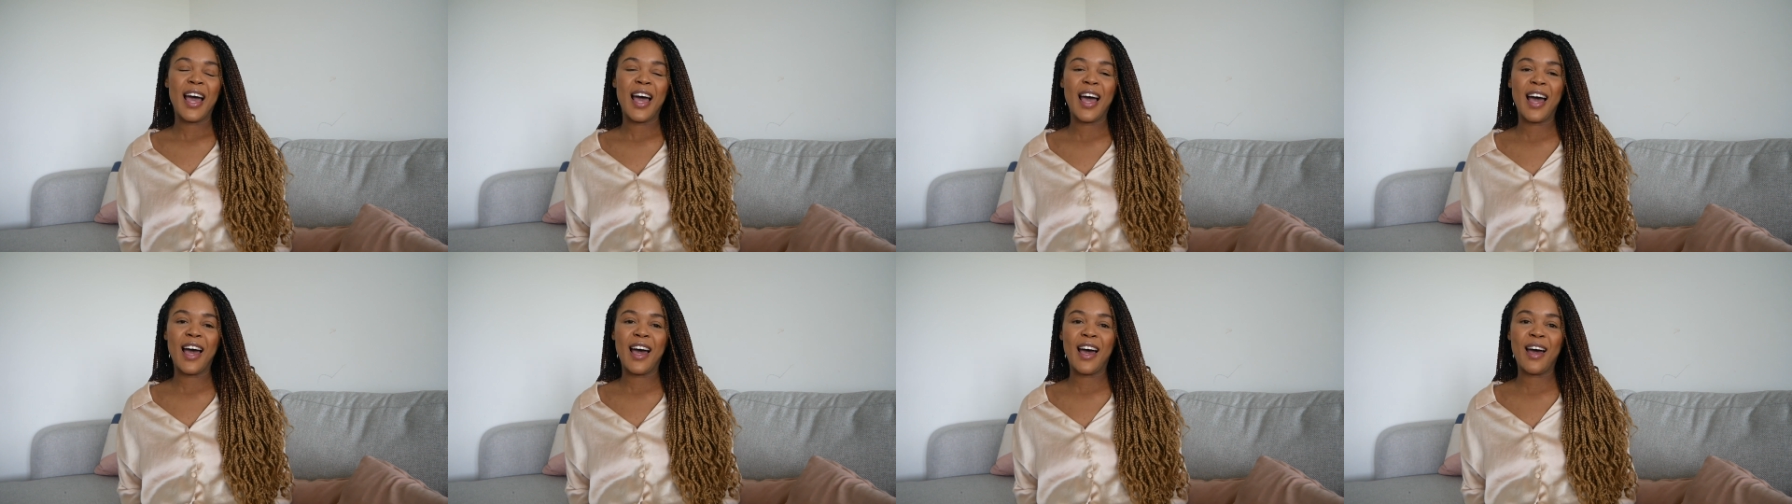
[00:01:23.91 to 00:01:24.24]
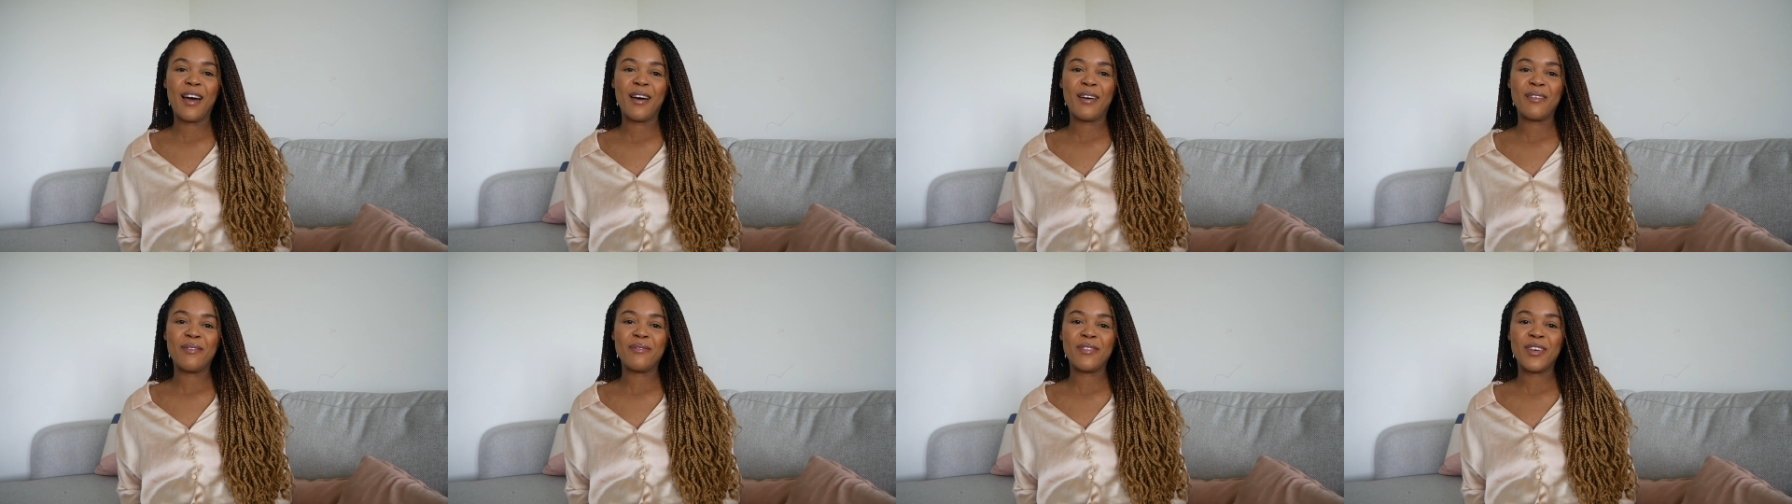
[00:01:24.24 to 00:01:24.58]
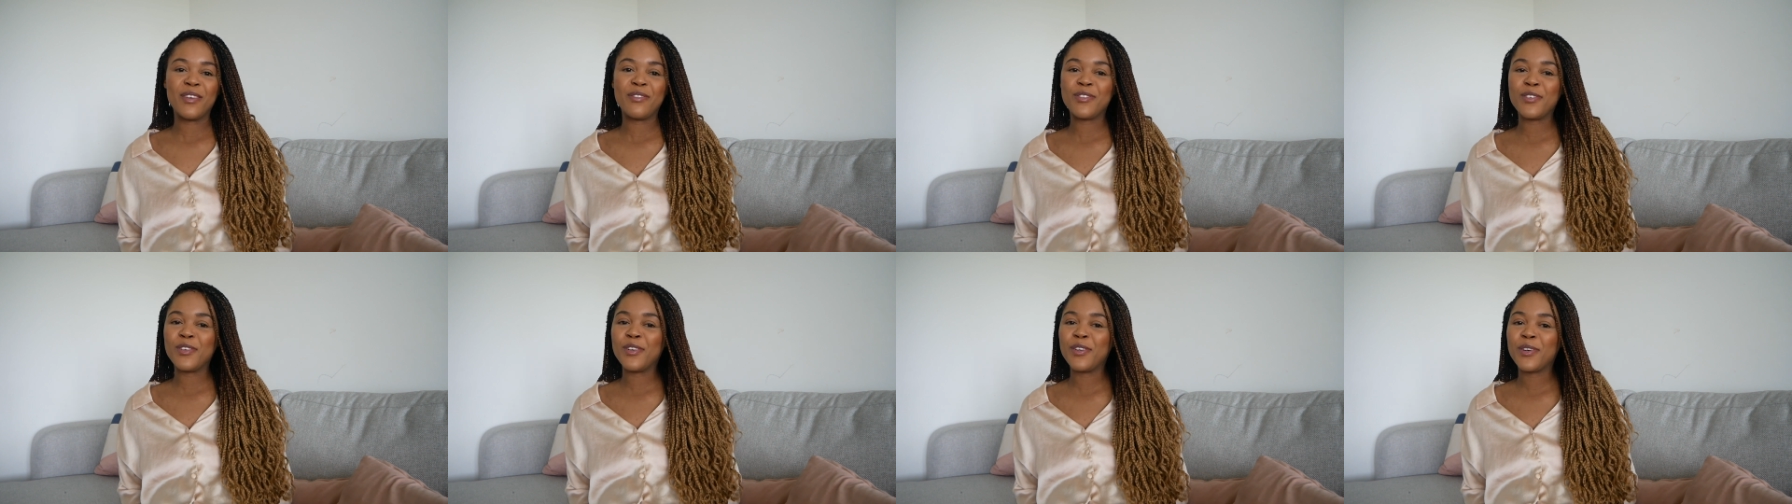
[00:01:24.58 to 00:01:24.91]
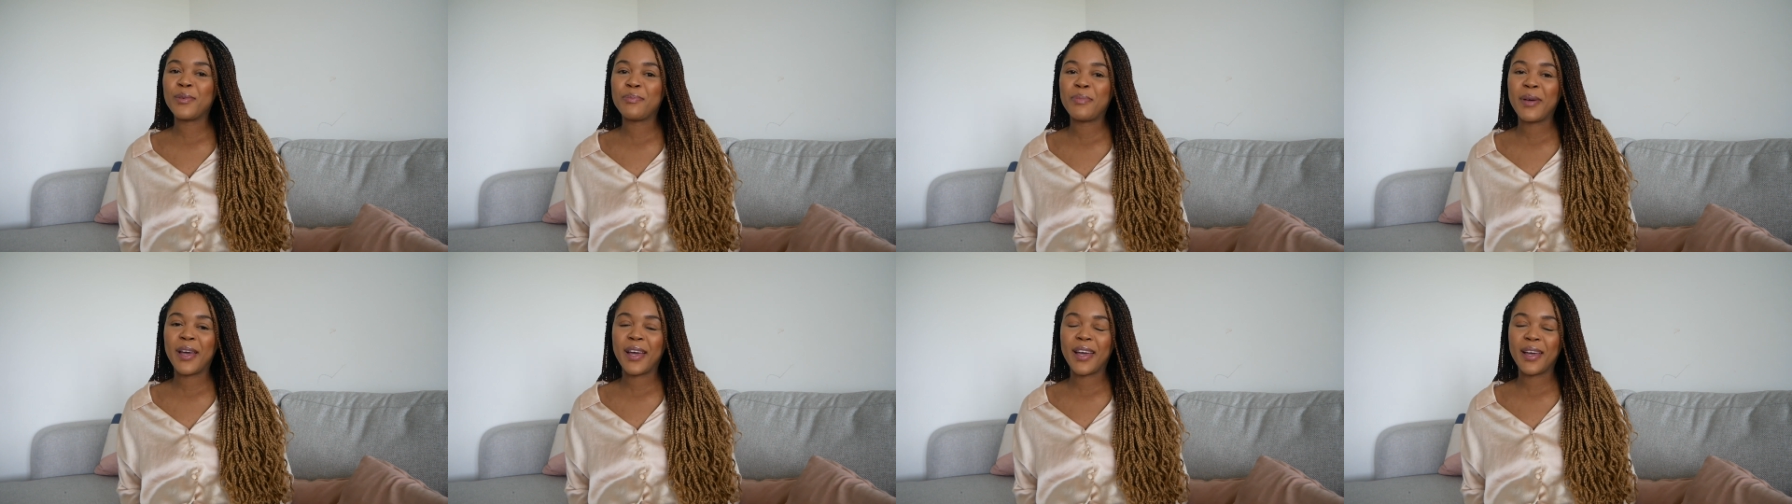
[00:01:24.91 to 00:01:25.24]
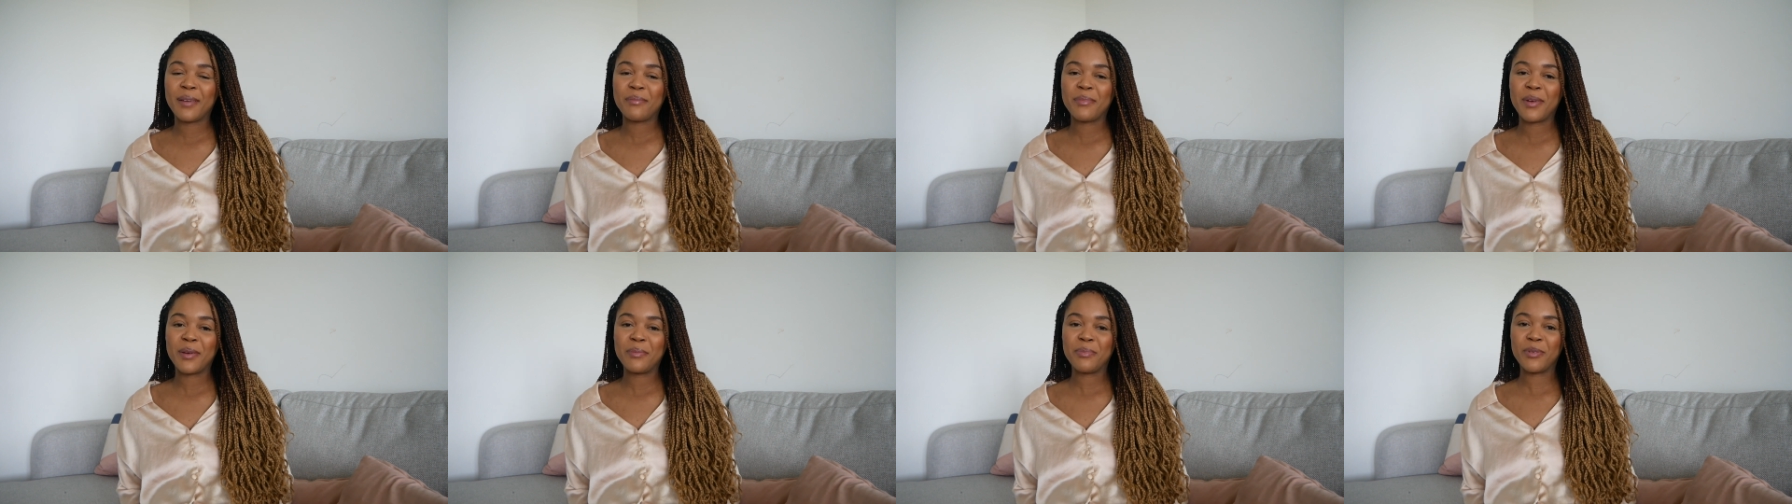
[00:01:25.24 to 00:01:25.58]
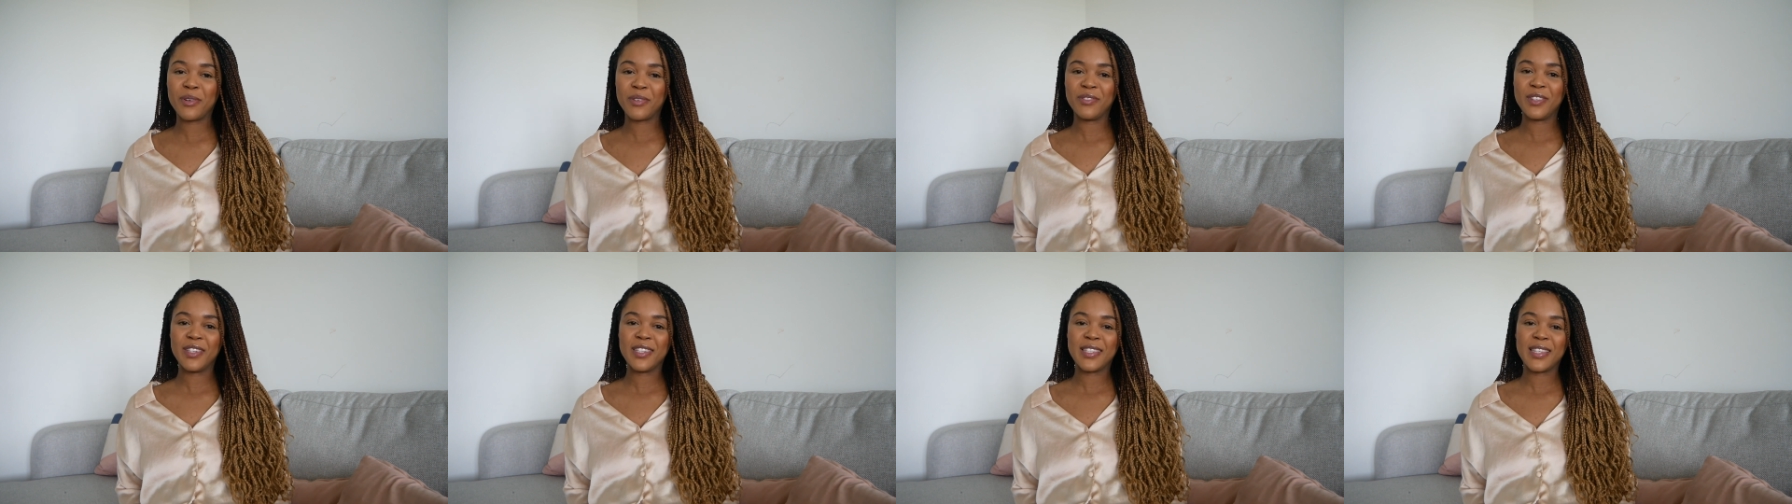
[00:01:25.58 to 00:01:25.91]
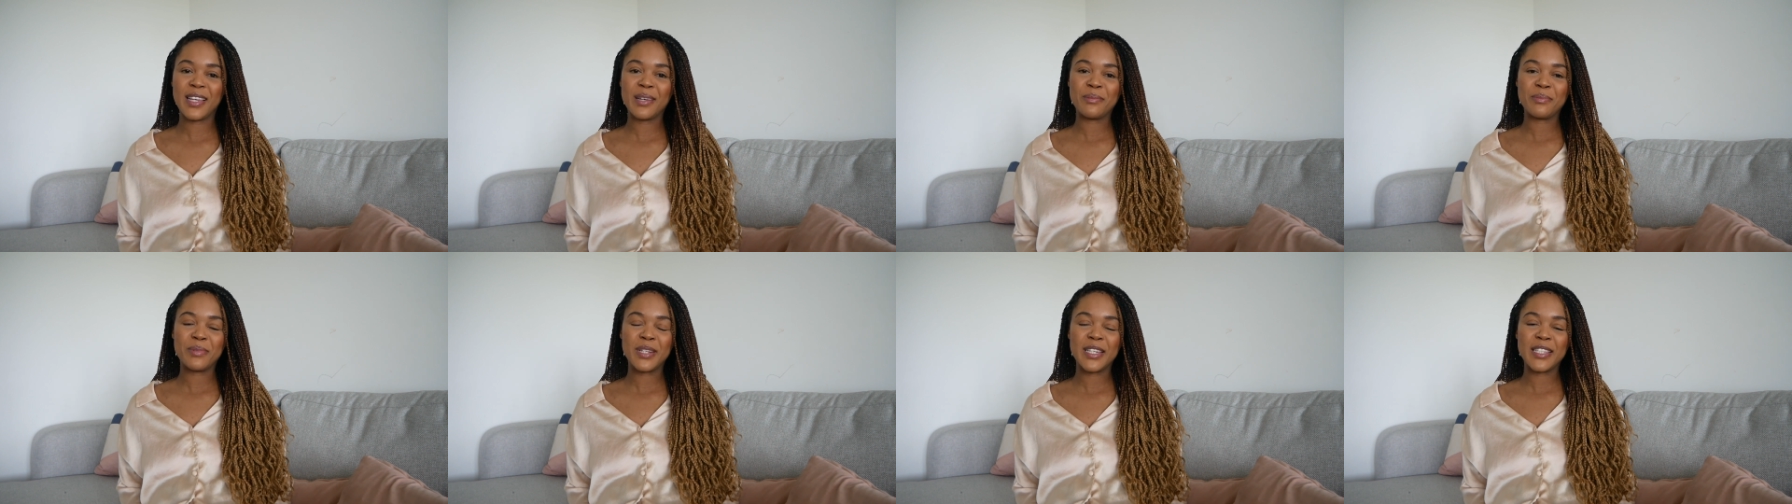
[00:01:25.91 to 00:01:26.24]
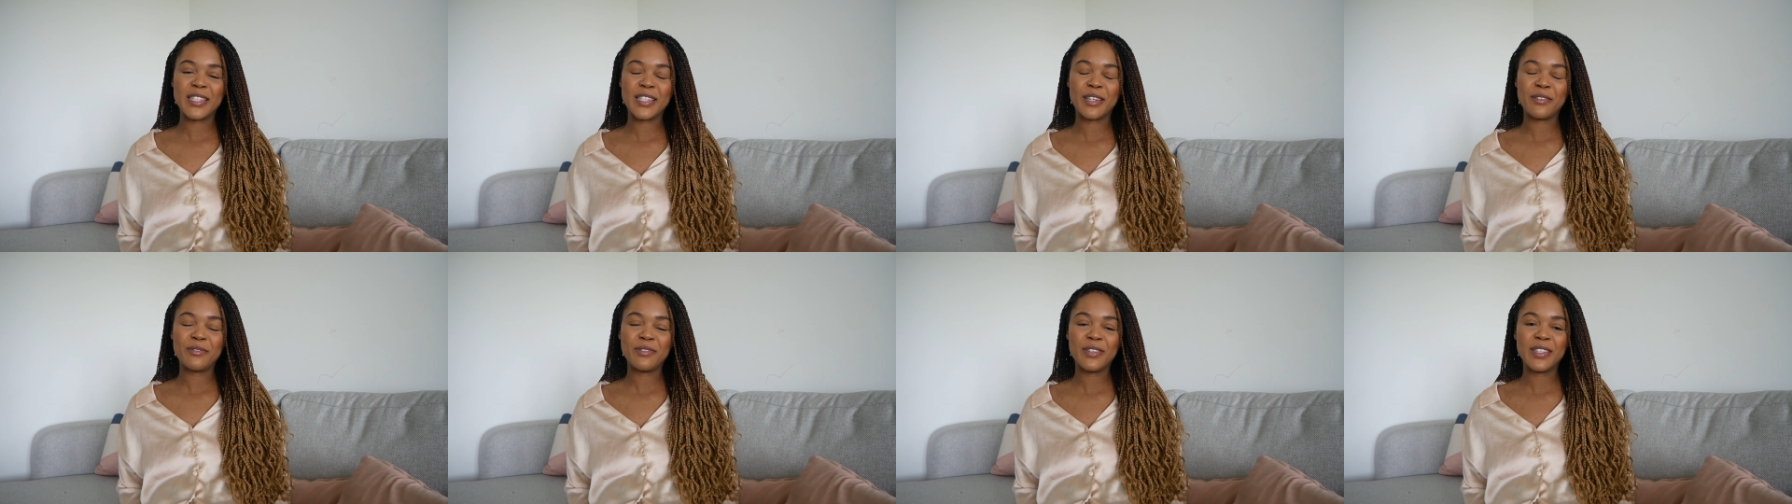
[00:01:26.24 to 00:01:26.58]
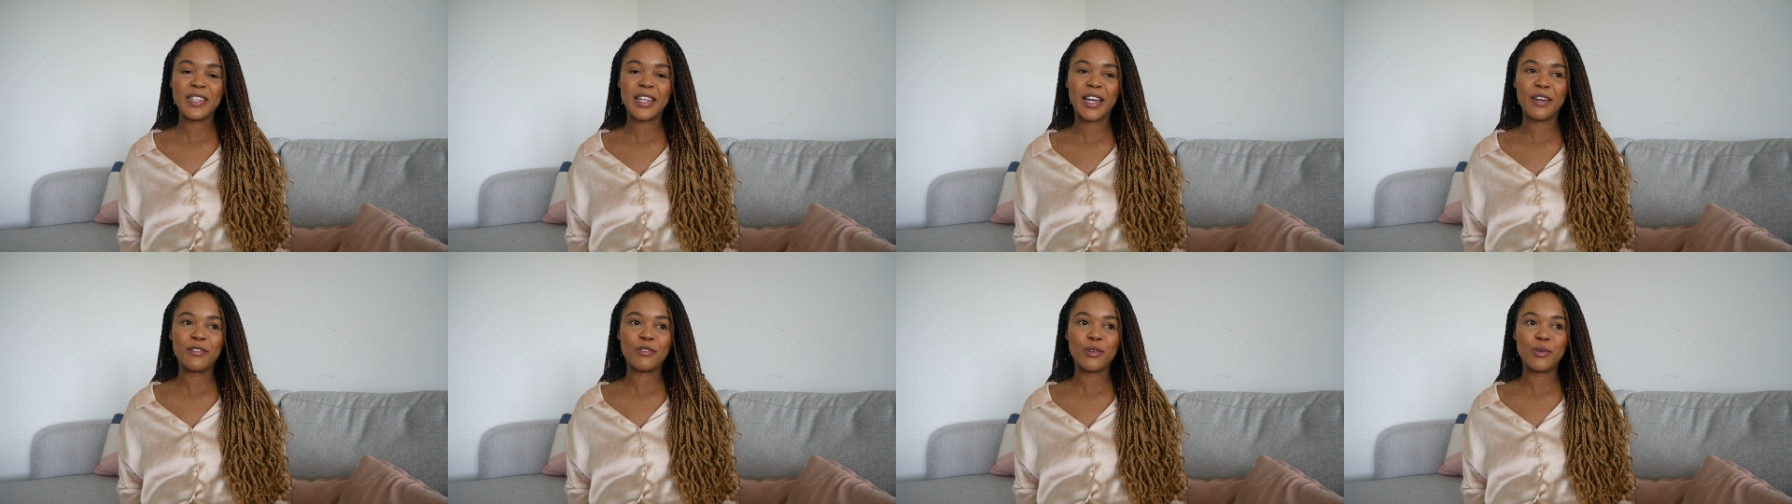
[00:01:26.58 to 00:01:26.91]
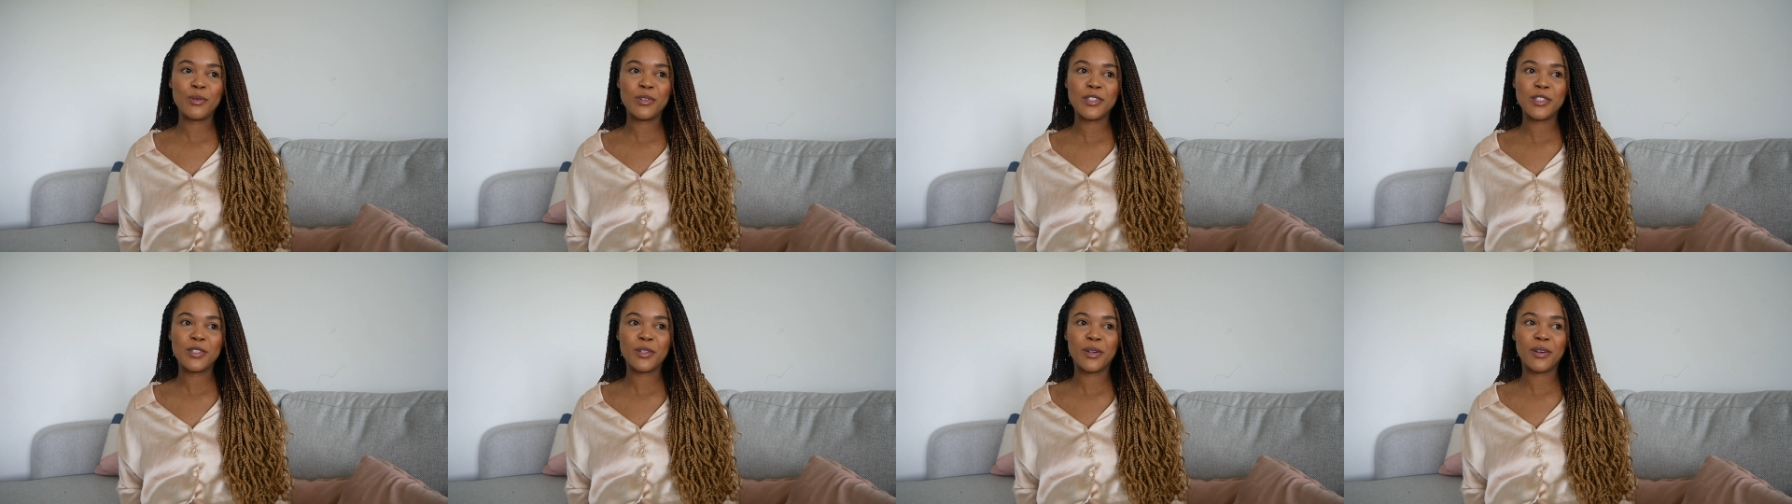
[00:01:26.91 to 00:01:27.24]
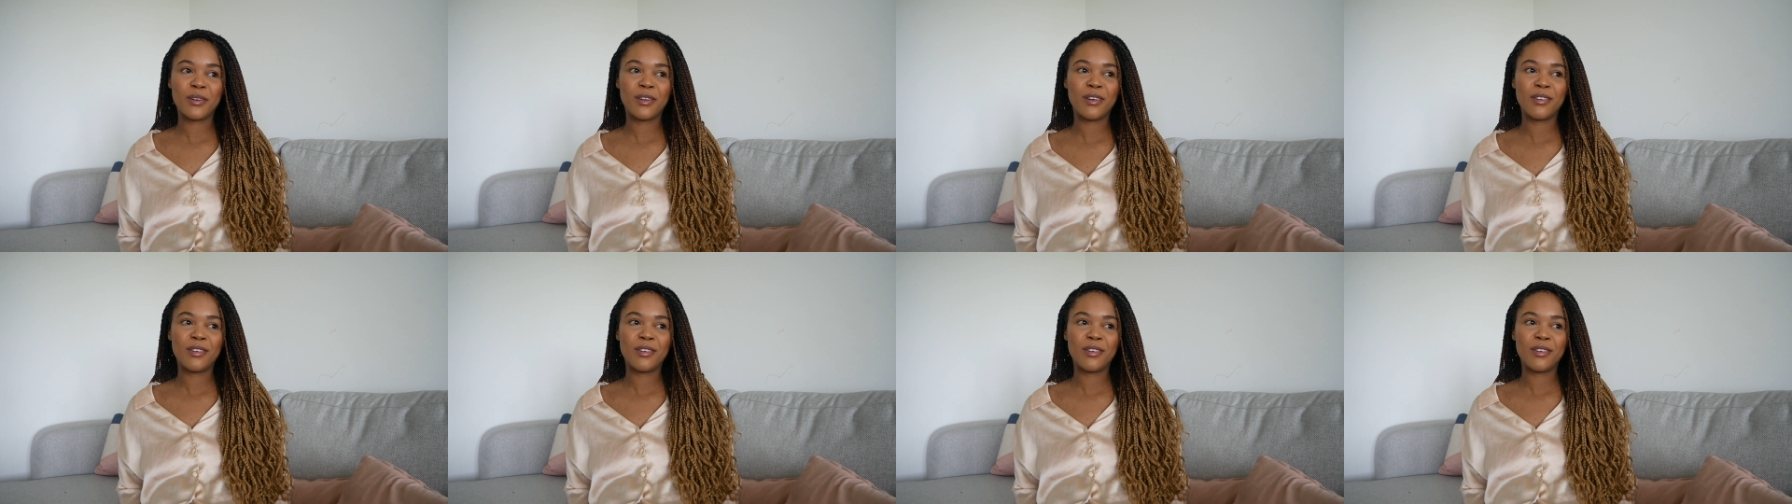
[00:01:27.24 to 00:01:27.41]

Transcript: Um, if you look back at my previous updates, I feel like I've always thought,